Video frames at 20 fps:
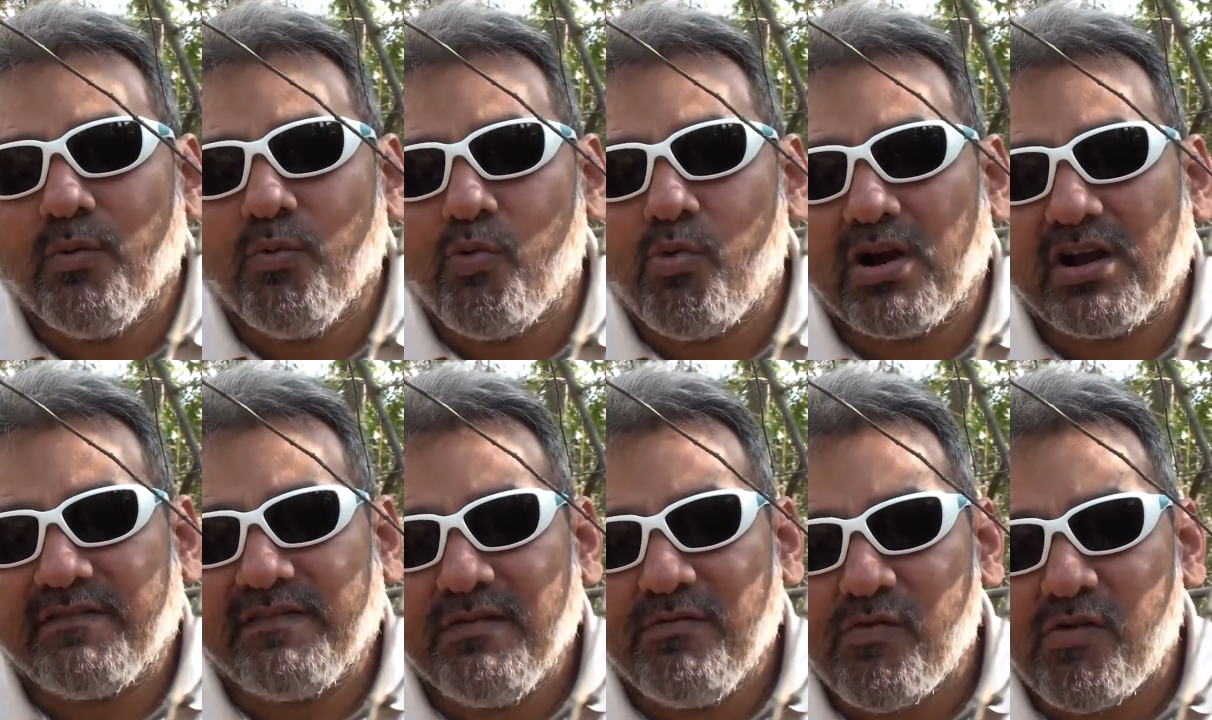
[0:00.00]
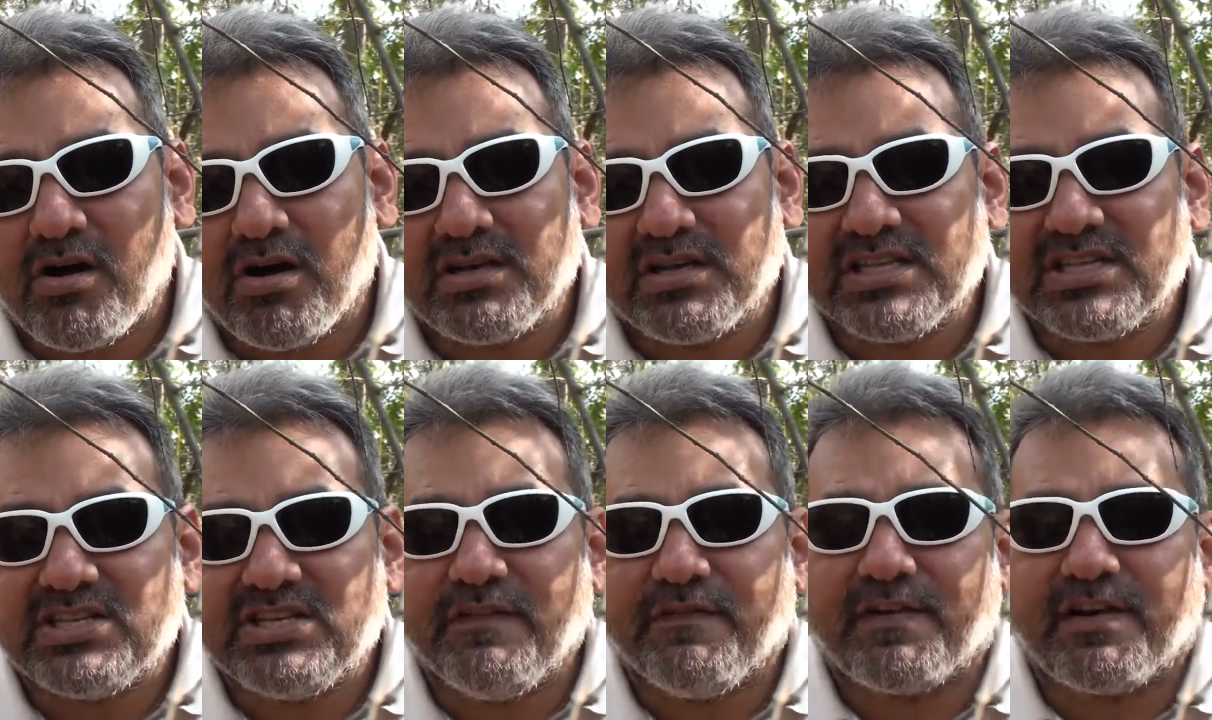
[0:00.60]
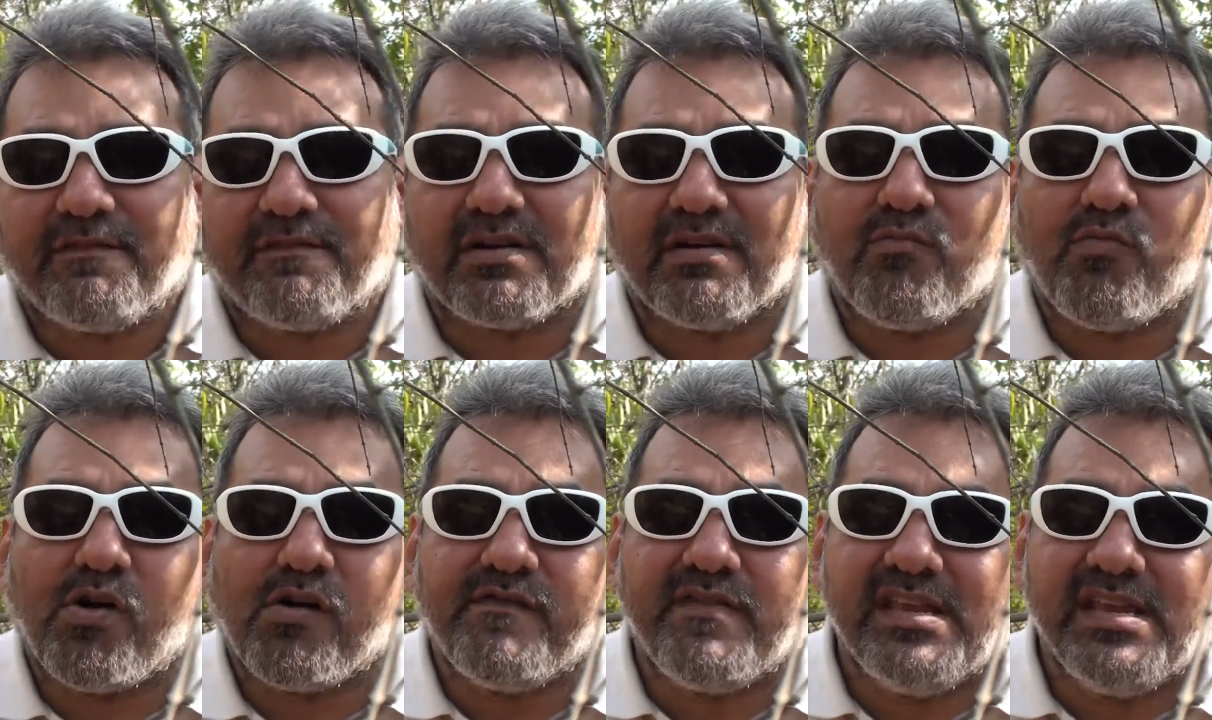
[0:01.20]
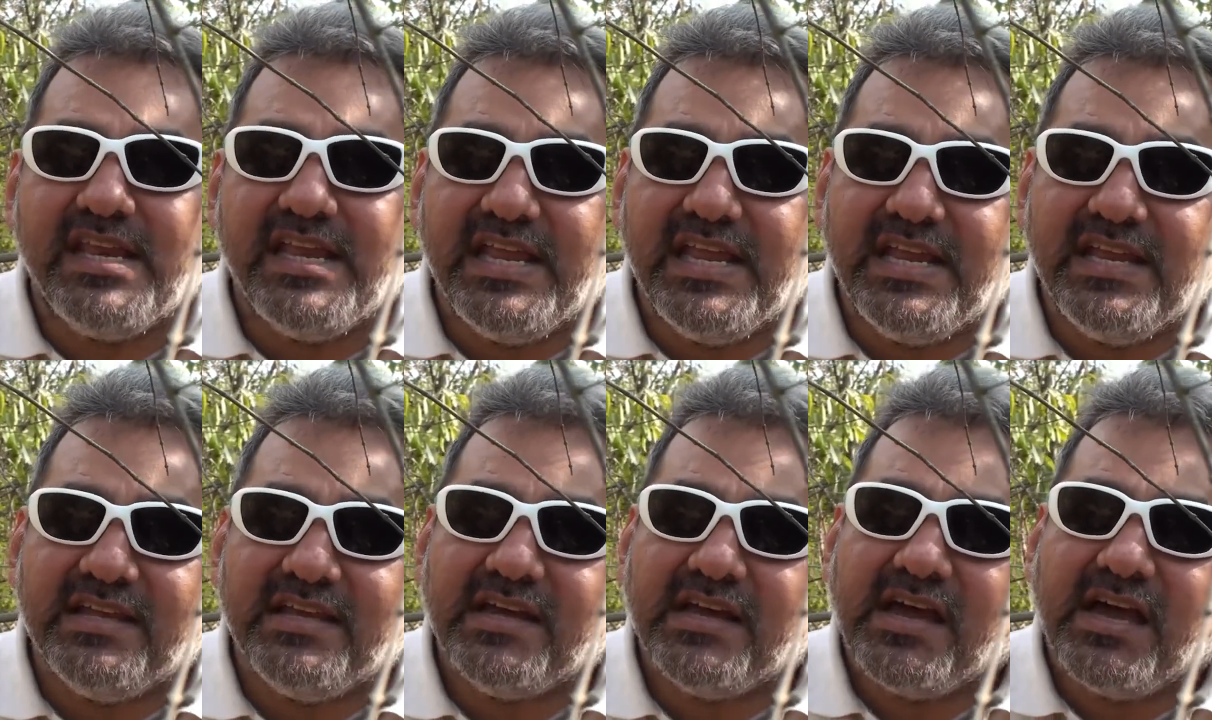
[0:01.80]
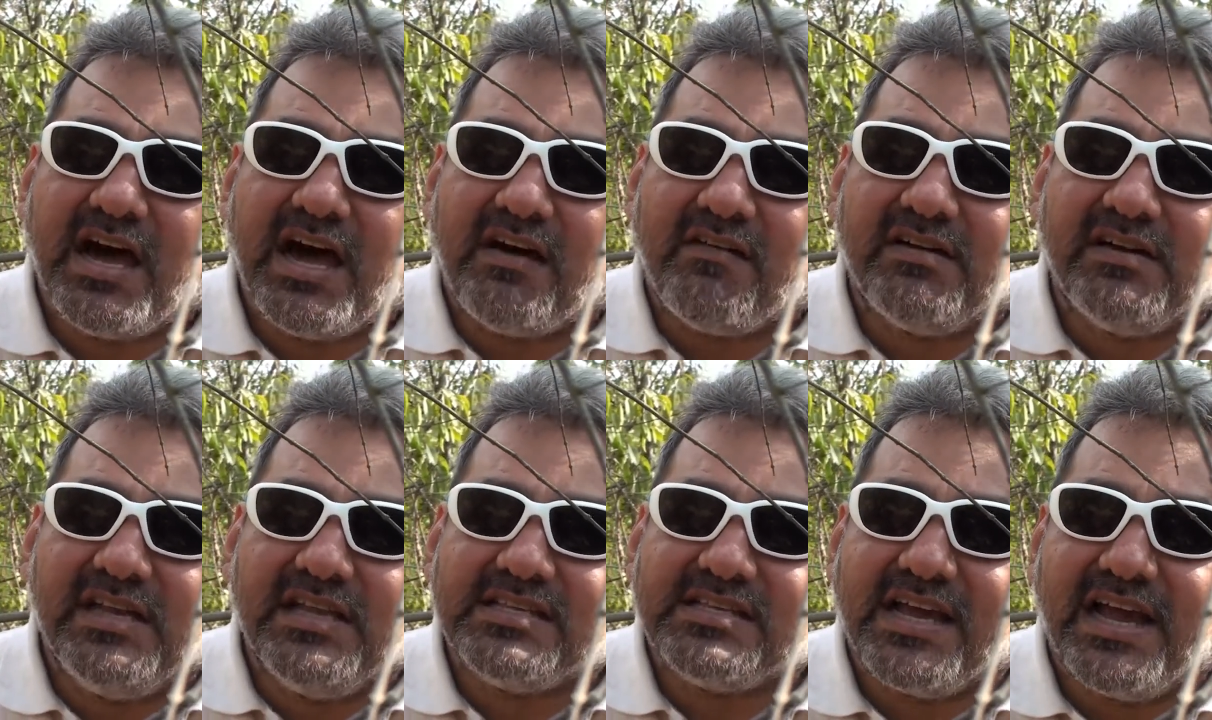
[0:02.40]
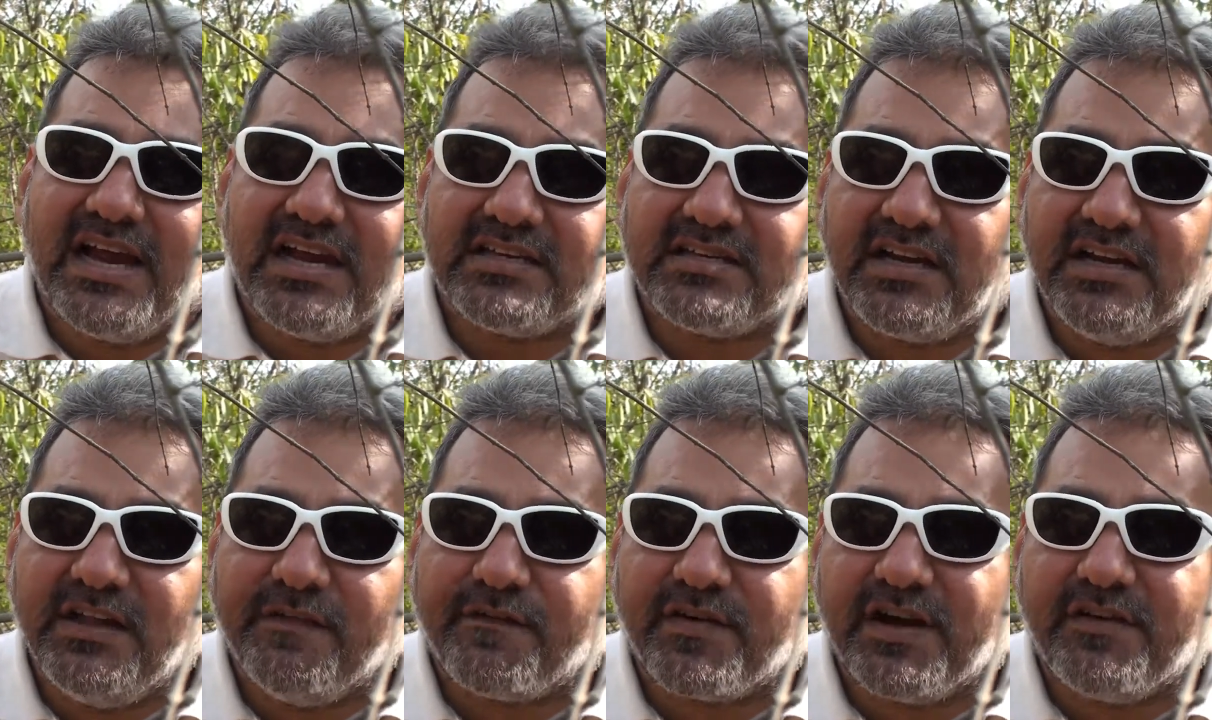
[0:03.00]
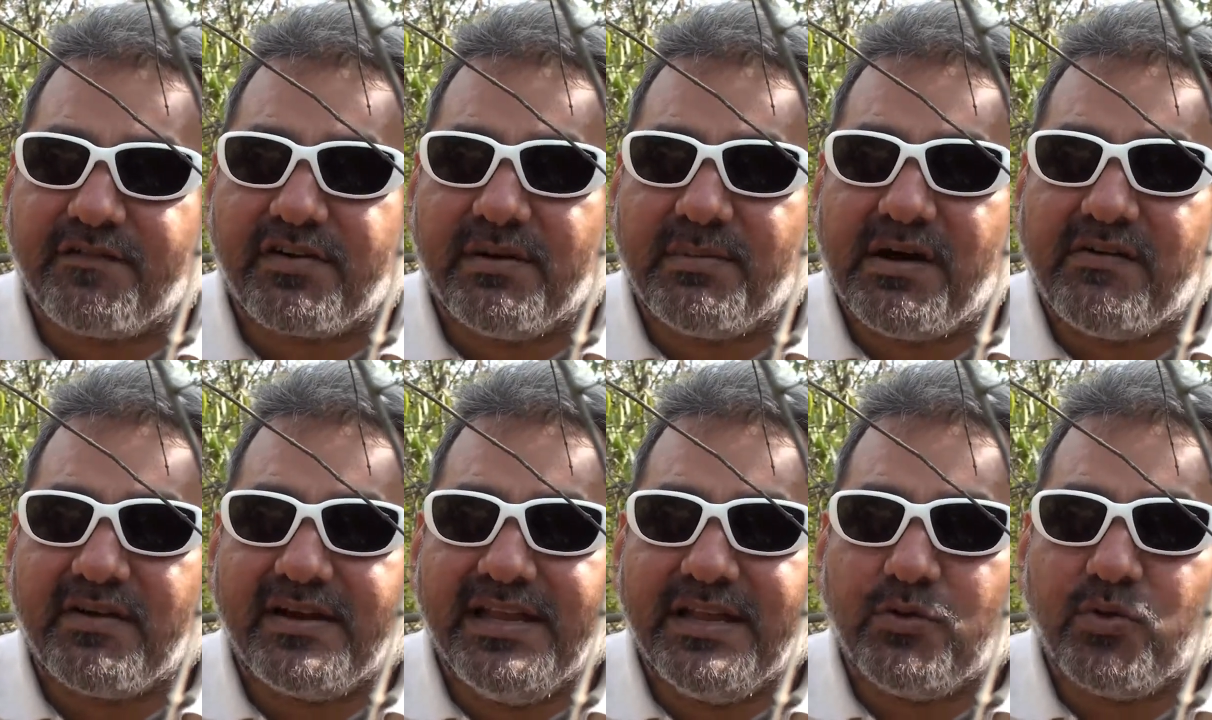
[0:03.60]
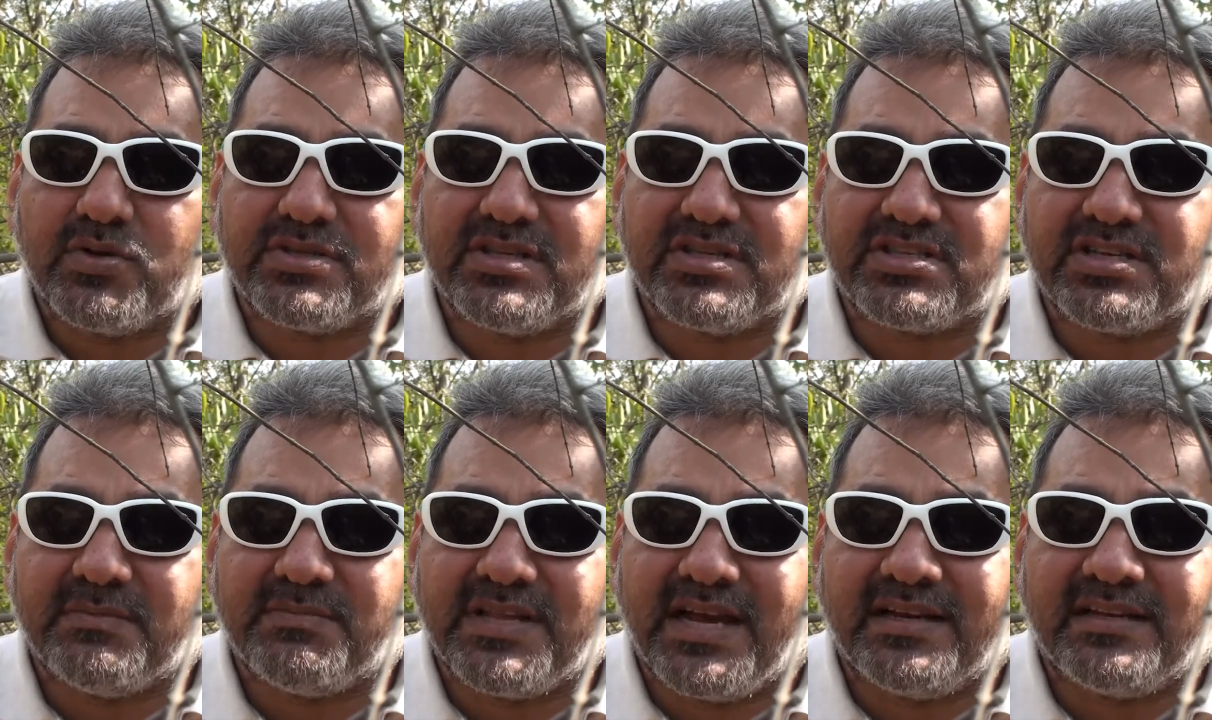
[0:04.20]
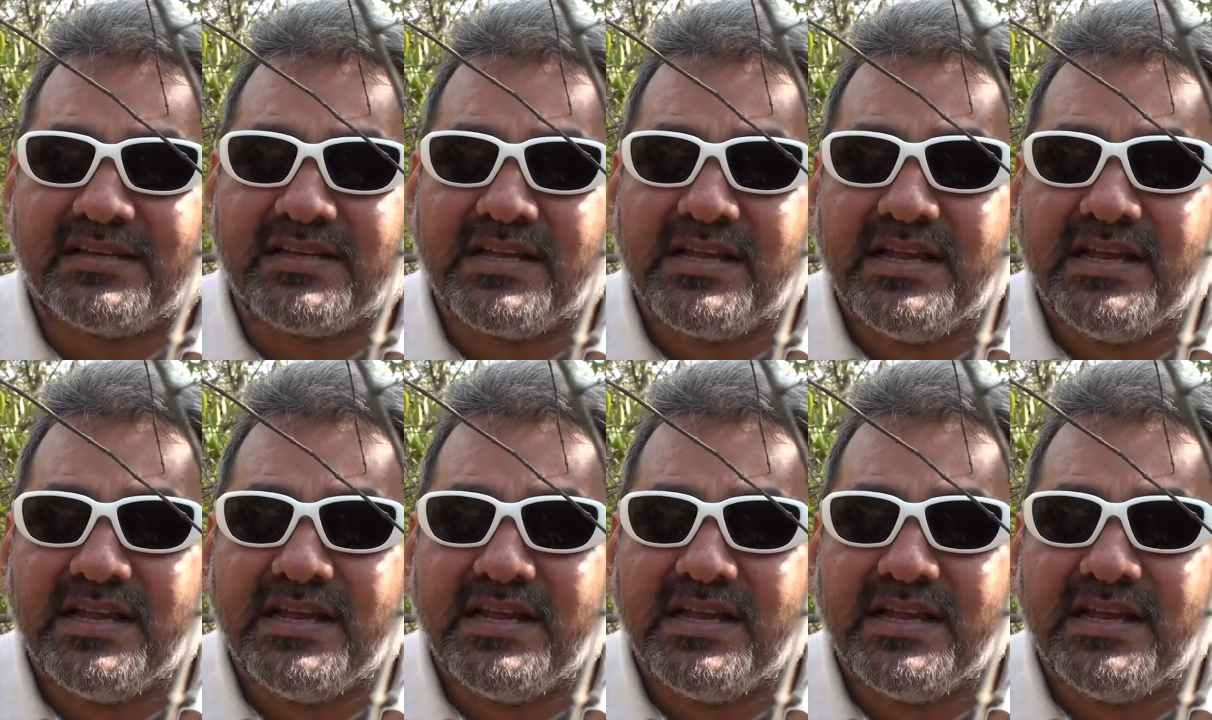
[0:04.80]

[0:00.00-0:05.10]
What we want is different from what we need. Our desires are different from our ecosystem that